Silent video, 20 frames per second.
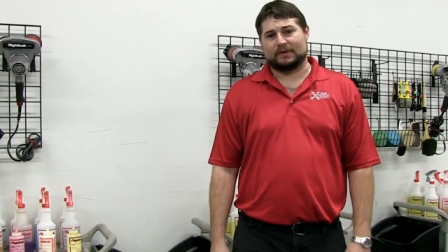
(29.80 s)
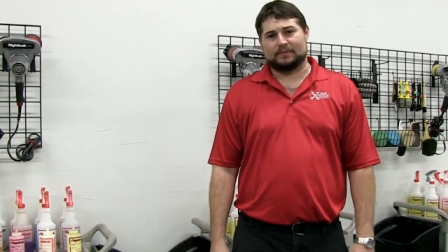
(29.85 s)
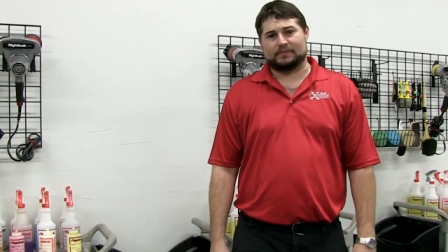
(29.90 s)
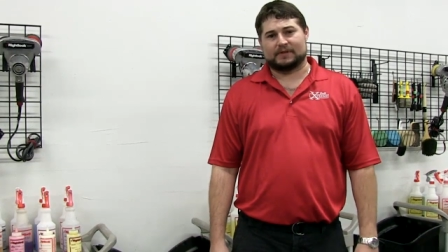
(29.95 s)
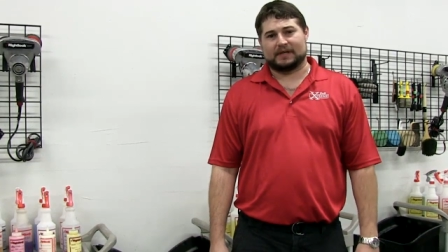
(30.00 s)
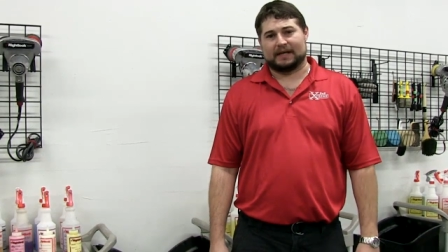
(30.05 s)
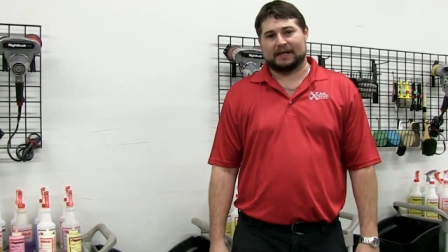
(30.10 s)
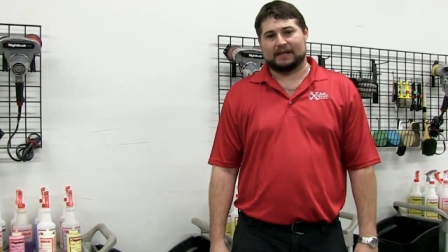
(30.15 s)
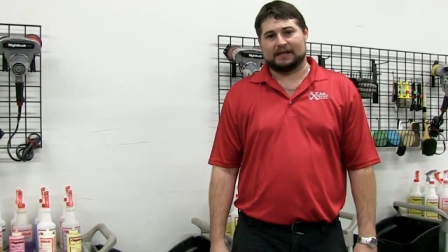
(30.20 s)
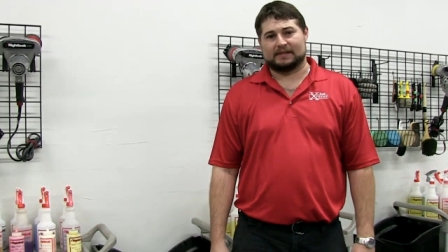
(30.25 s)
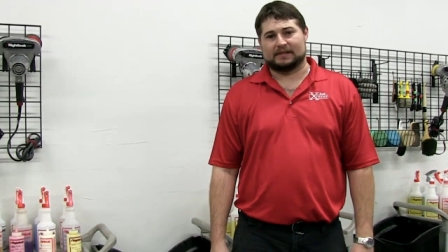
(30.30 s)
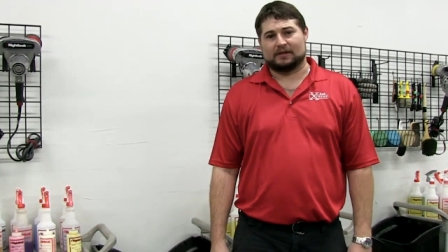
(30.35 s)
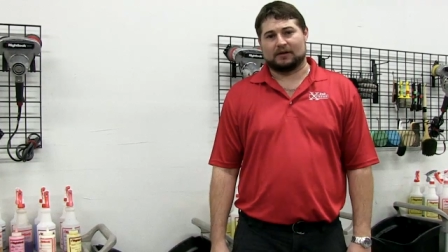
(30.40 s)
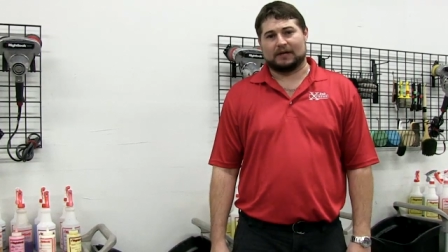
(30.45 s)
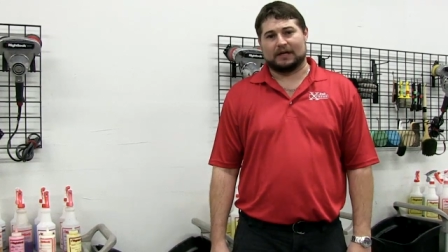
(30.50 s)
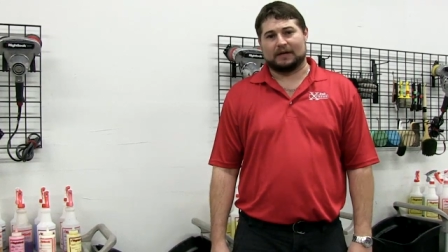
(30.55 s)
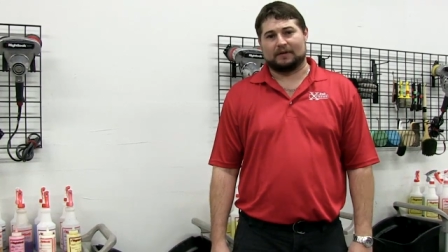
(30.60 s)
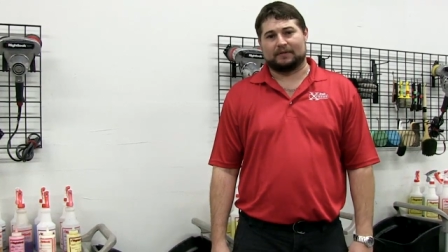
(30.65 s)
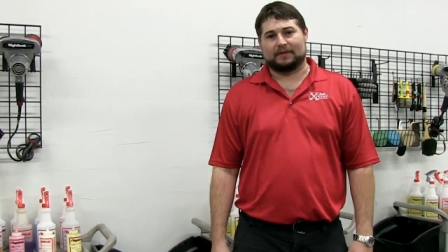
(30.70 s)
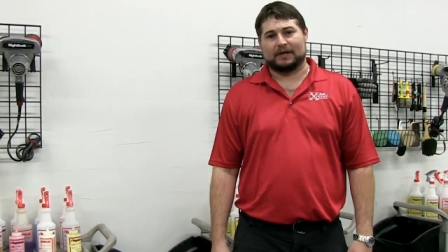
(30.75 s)
website I saw
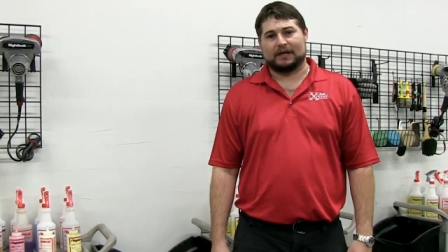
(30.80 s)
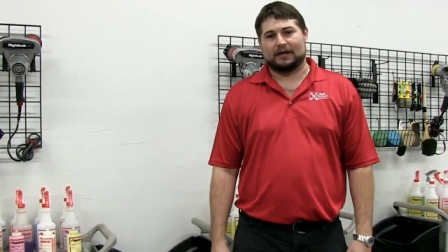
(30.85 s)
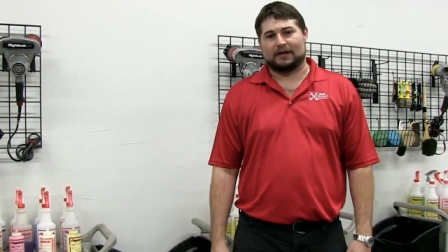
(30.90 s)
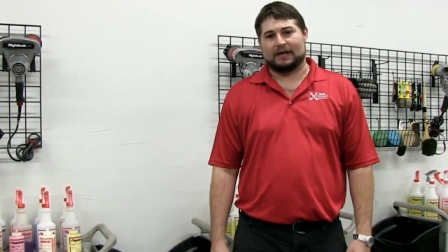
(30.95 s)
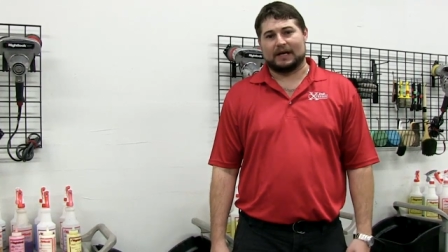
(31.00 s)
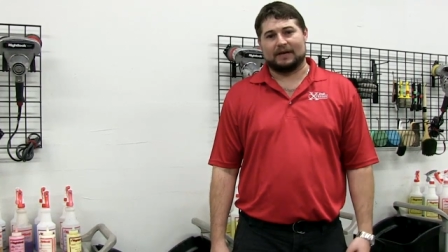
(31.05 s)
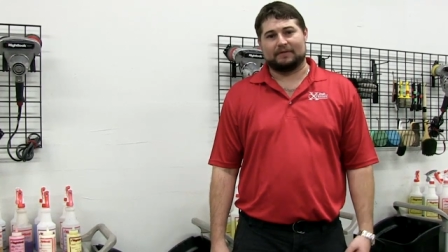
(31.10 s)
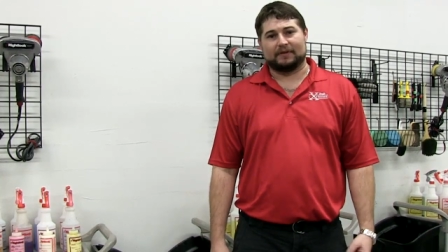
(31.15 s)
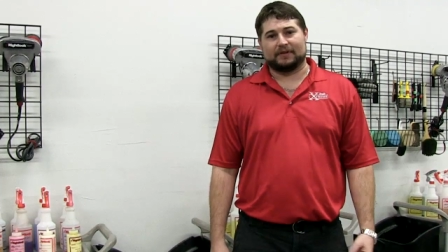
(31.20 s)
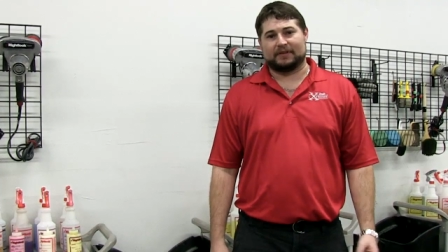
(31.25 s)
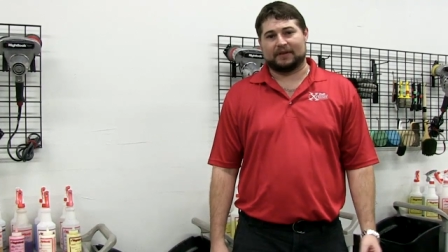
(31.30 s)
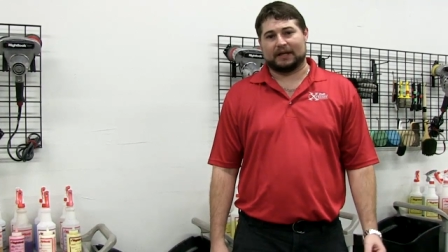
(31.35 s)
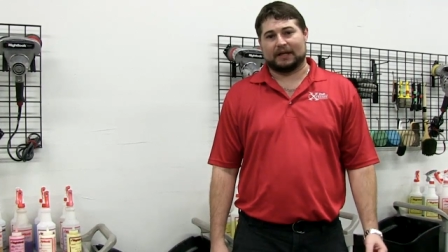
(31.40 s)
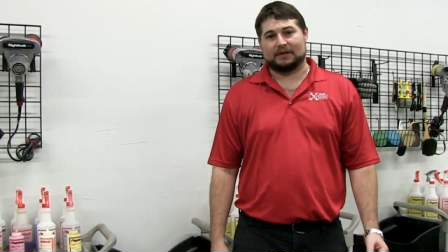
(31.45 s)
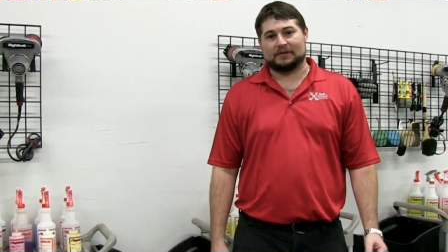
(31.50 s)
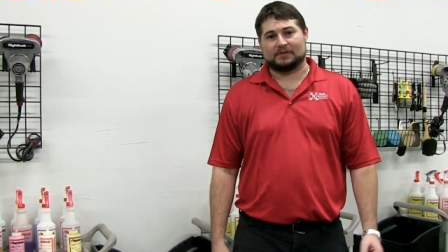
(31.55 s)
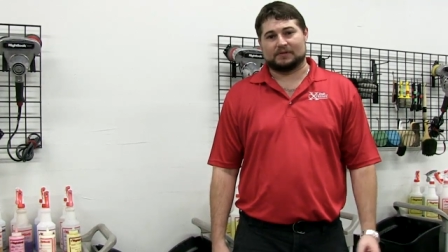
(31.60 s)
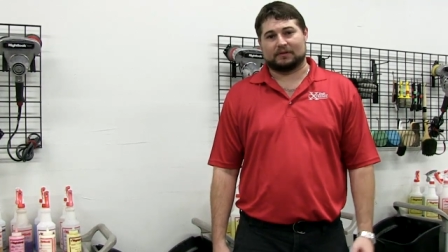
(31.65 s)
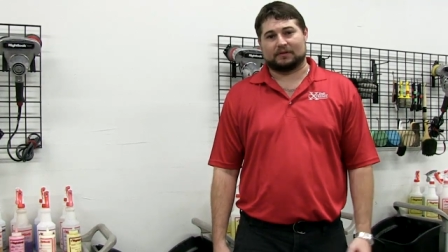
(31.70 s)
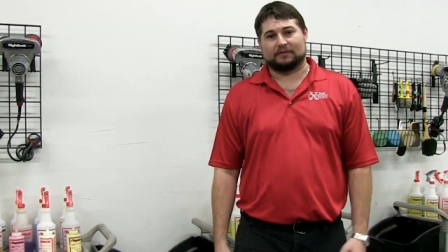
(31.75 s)
out there. Everything
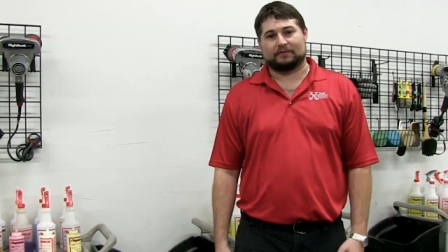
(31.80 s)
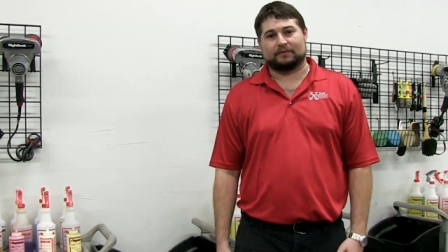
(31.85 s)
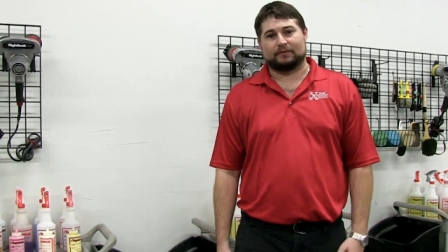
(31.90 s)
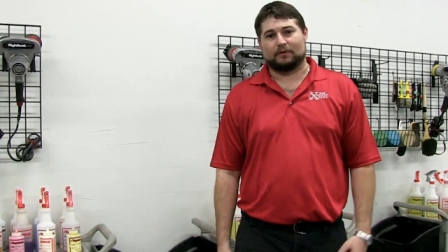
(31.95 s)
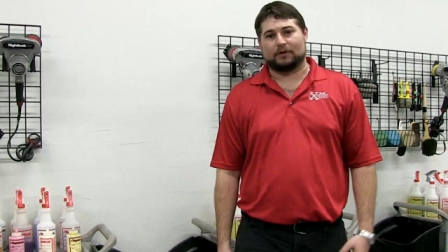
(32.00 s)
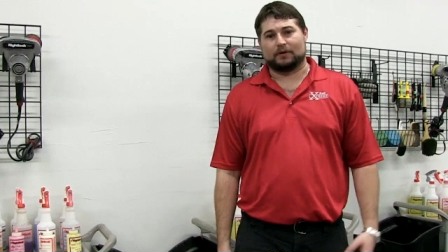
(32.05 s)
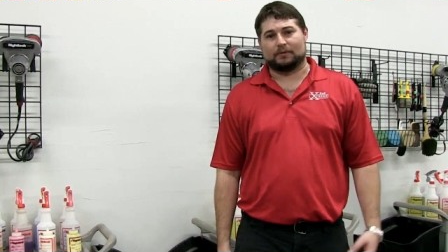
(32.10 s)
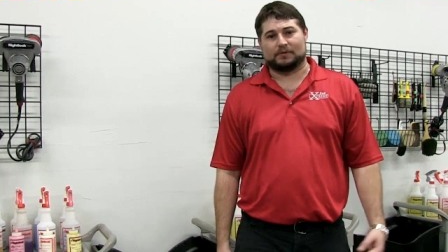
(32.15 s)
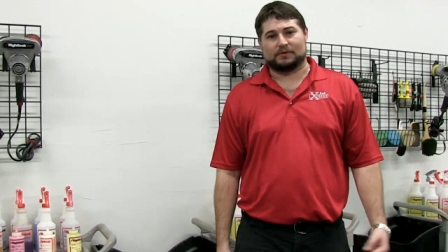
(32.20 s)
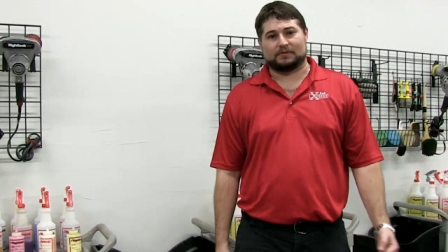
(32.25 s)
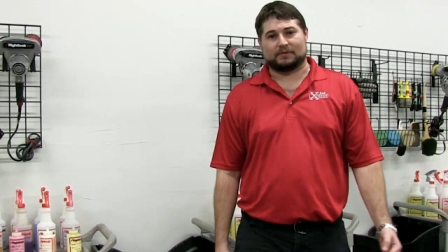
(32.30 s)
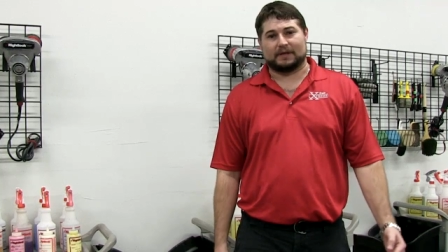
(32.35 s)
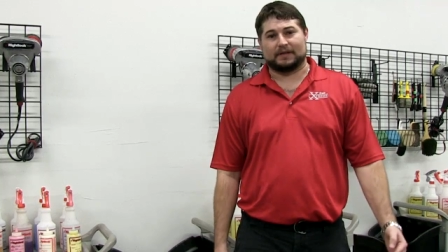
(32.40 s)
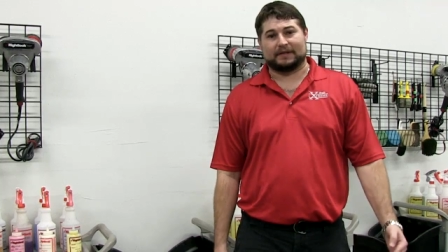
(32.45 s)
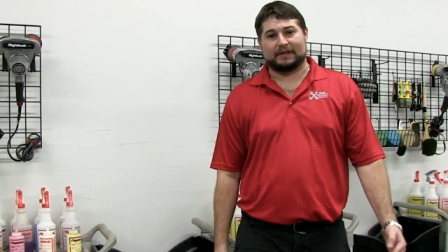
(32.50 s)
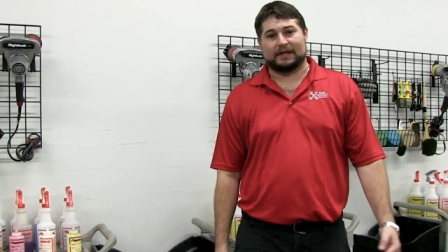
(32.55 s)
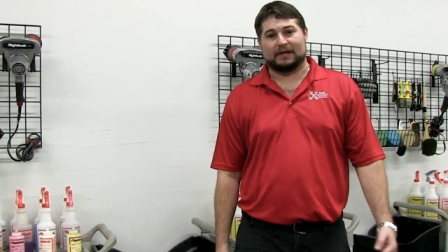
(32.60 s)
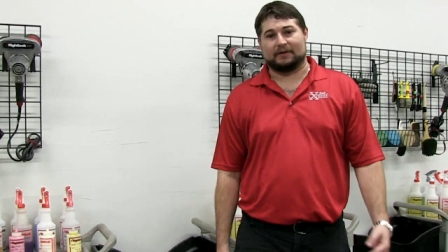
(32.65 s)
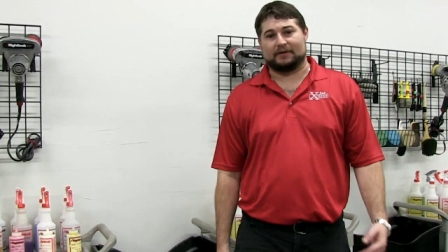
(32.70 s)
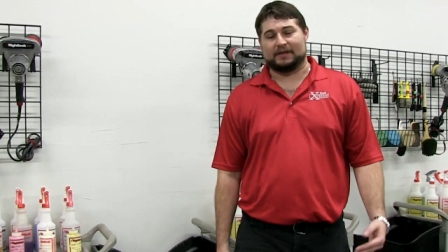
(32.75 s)
I was looking for was right
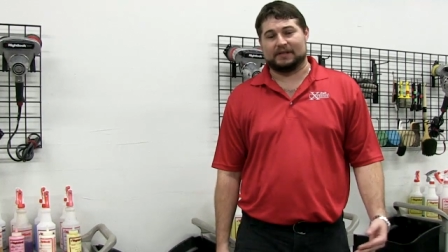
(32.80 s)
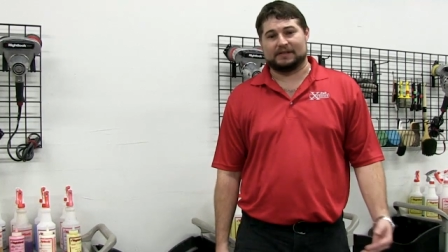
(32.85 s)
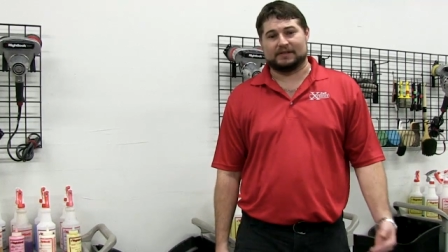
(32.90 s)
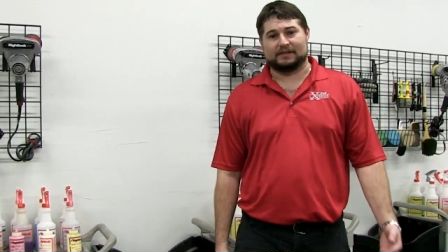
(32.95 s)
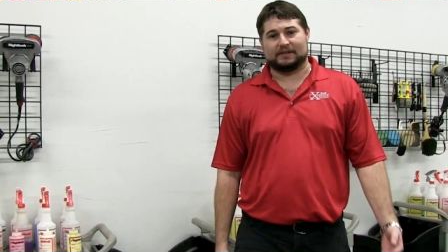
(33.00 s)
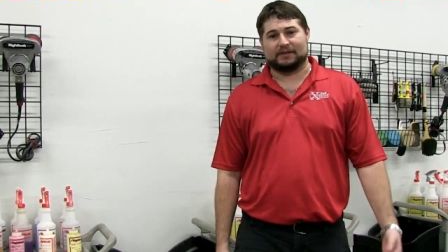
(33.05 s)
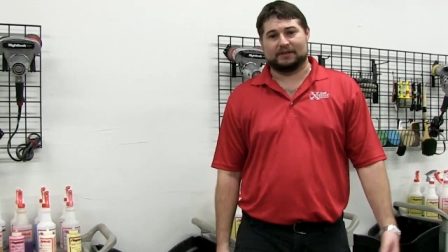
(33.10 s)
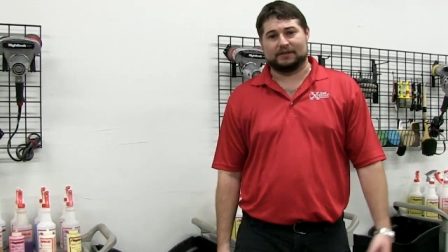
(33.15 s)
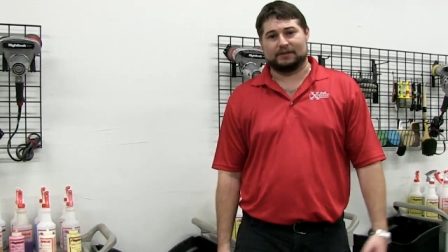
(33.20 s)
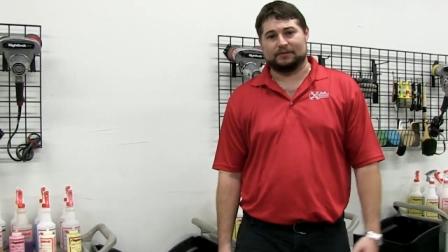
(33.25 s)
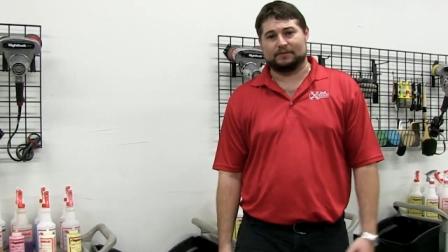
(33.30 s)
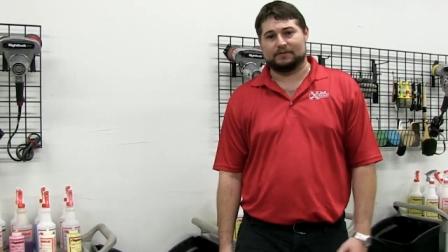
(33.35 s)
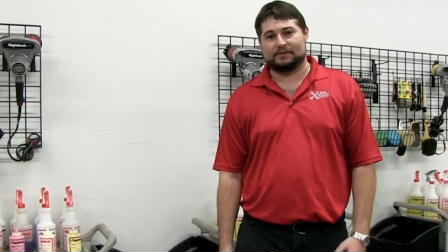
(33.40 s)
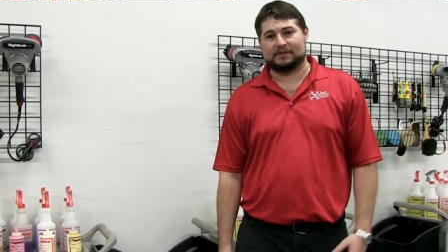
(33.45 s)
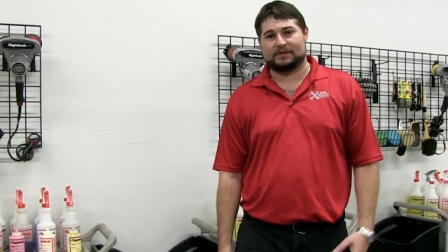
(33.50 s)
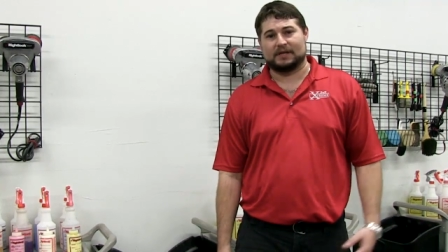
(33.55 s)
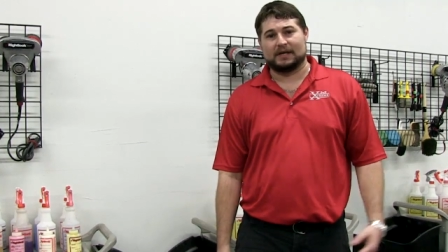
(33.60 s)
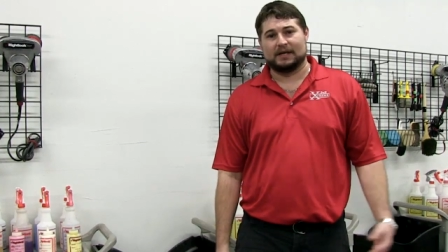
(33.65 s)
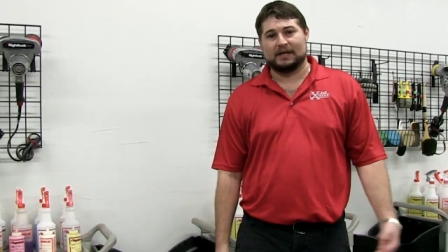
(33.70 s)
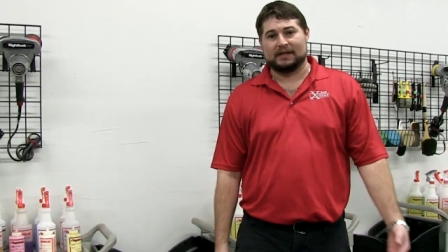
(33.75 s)
there, easy to
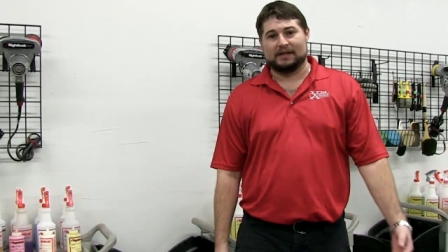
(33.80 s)
use,